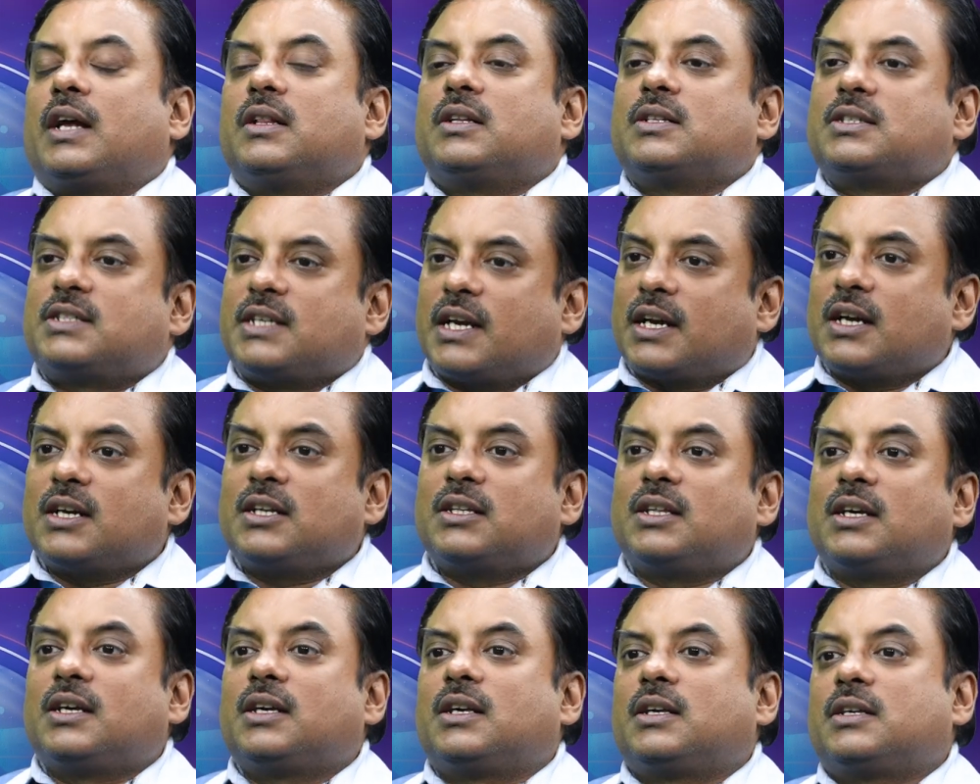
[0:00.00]
And the
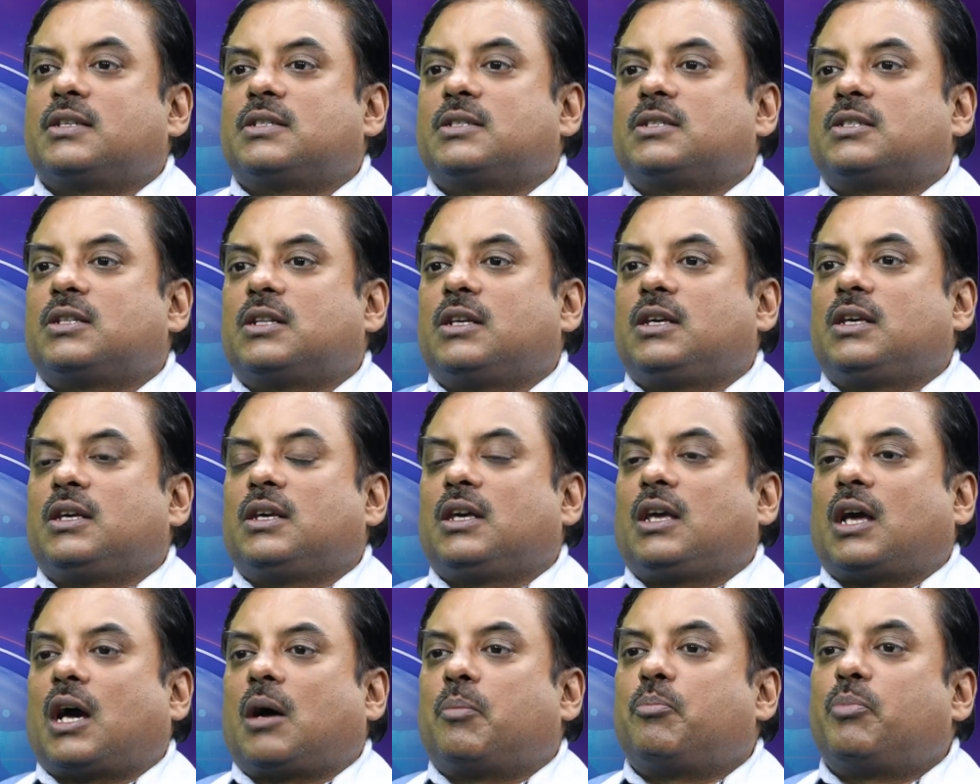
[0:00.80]
second thing is
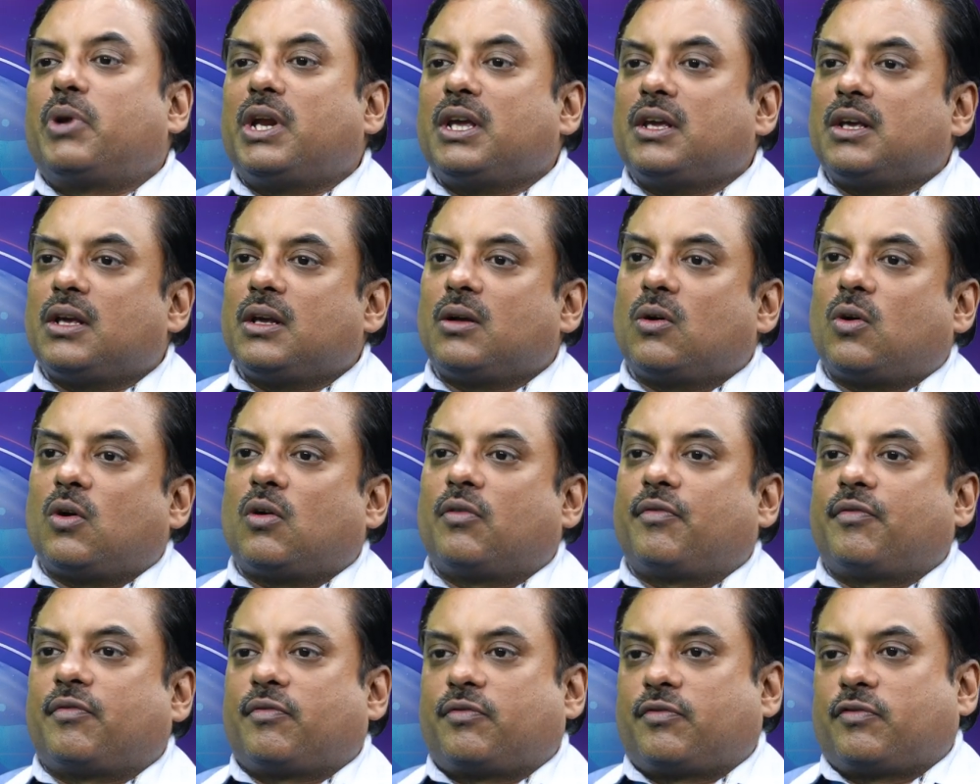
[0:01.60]
the upbringing
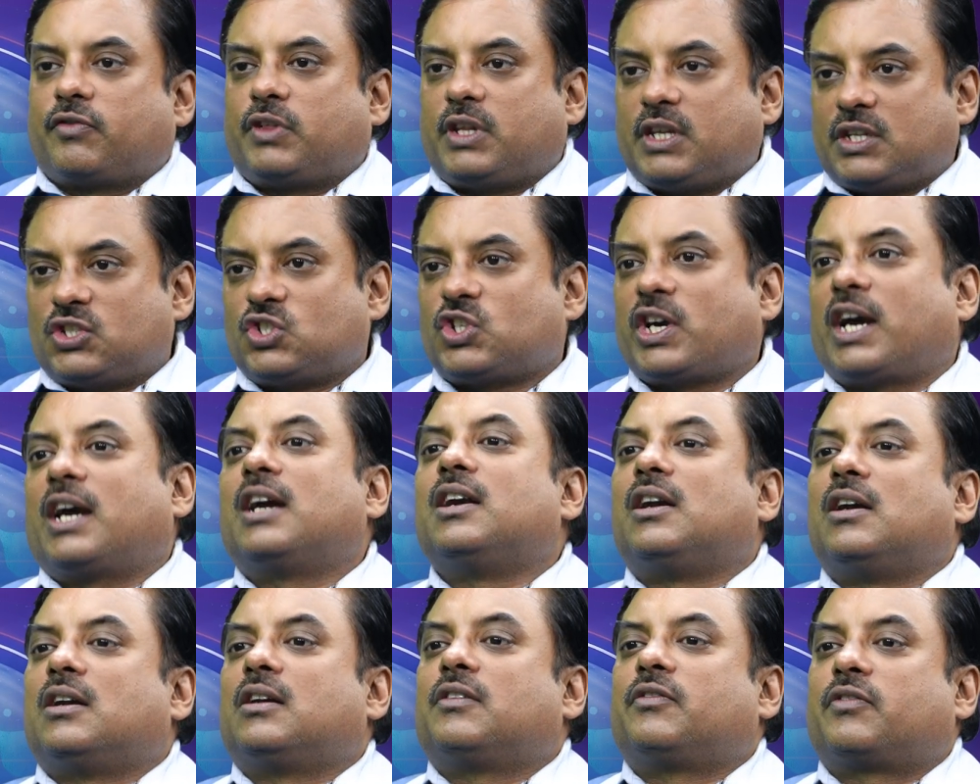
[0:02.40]
of the
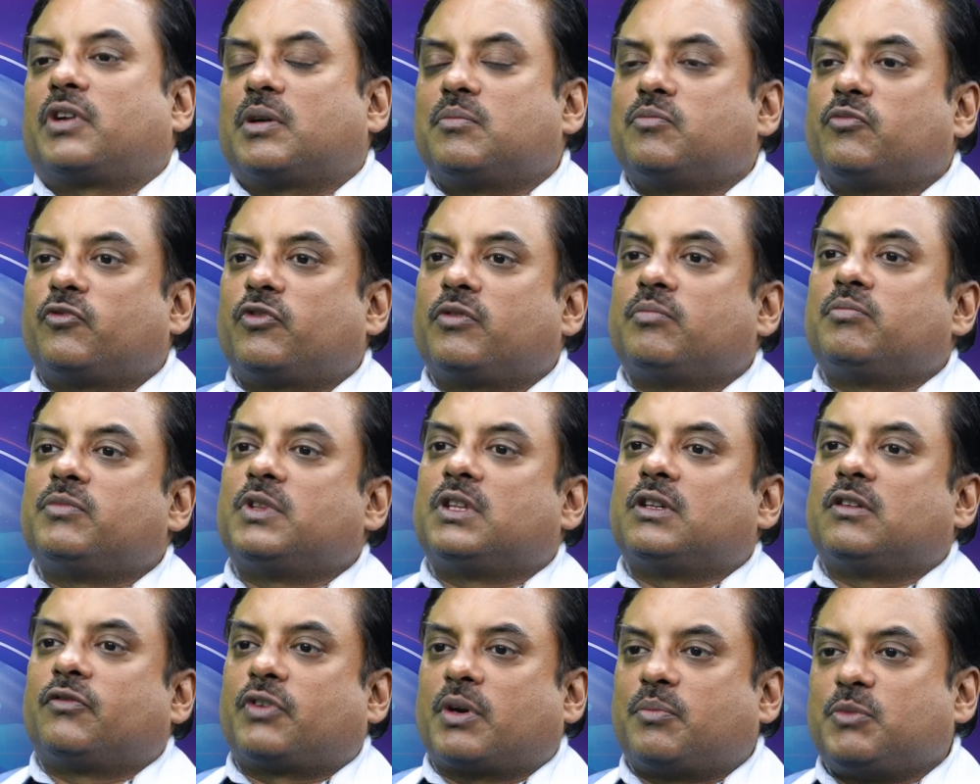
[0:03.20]
child
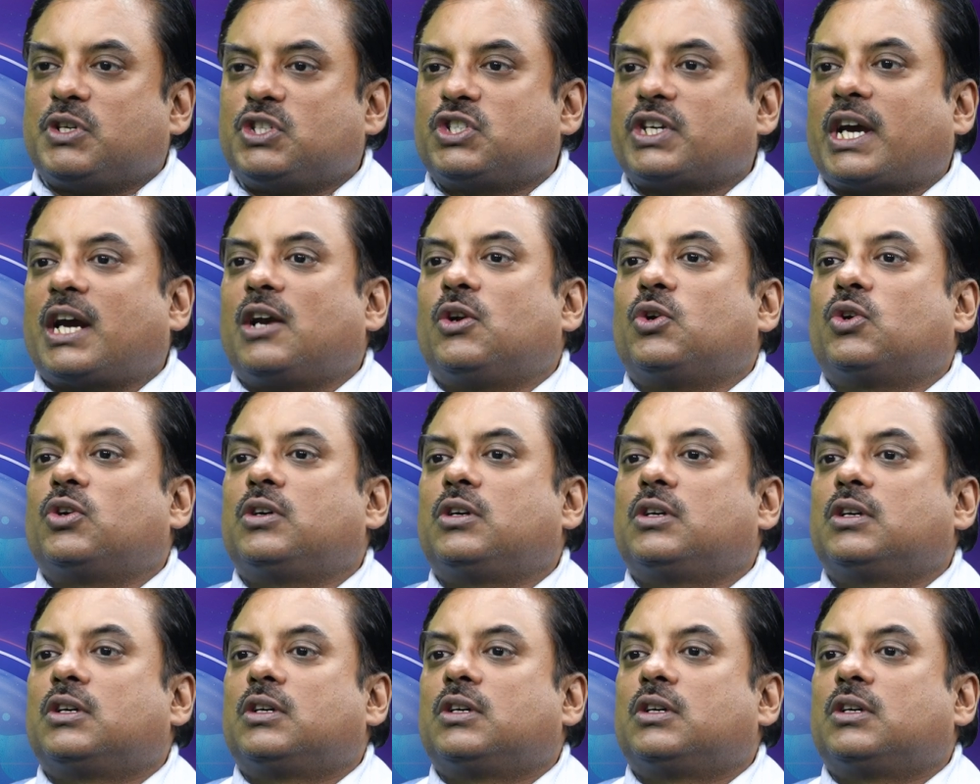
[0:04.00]
from the childhood.